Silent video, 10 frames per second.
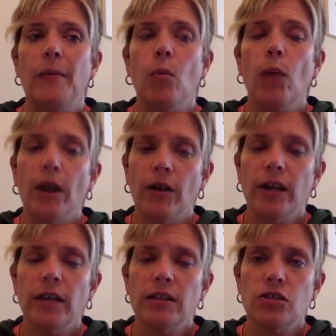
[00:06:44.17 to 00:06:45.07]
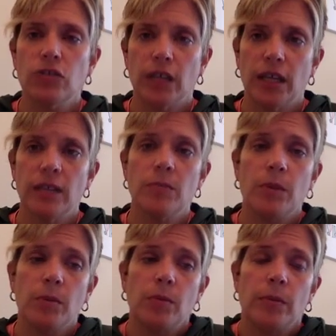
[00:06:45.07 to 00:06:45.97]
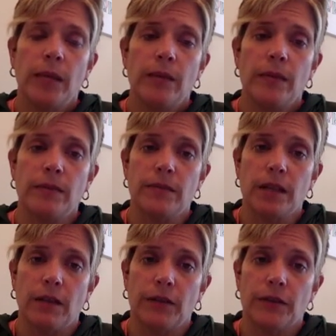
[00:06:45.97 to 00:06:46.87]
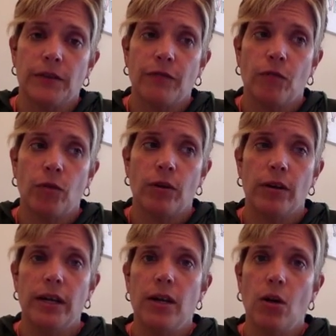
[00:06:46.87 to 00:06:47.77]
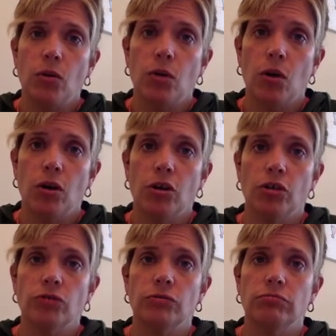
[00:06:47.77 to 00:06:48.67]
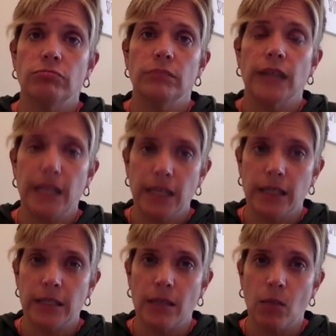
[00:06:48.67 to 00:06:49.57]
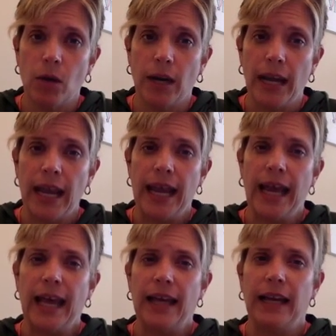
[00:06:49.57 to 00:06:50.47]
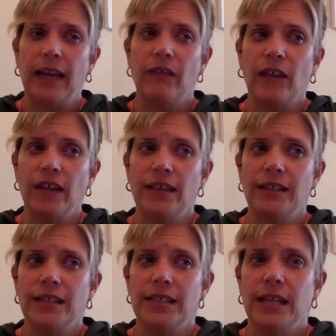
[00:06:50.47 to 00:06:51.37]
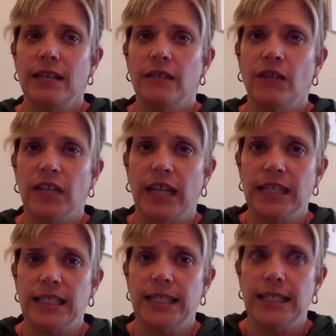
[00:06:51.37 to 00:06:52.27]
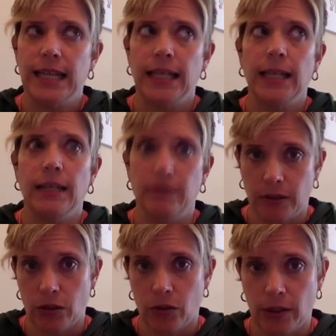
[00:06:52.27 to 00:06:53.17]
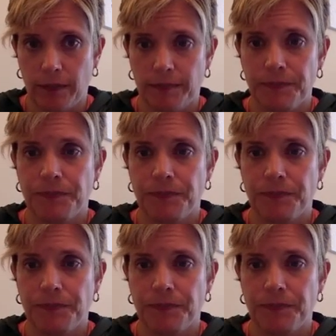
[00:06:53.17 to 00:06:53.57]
Where it gets tricky is people blame themselves for no longer liking someone, and I find that they tend to forget to take inventory.